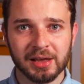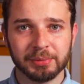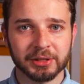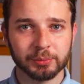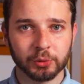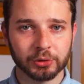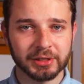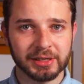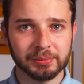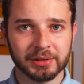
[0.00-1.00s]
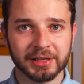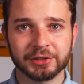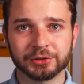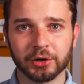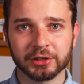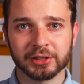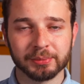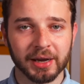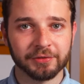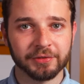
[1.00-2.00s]
but more on him later on in
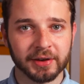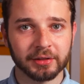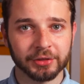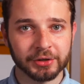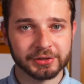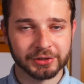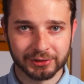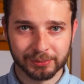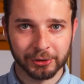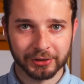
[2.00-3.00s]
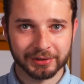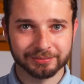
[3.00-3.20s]
my final thoughts on the book.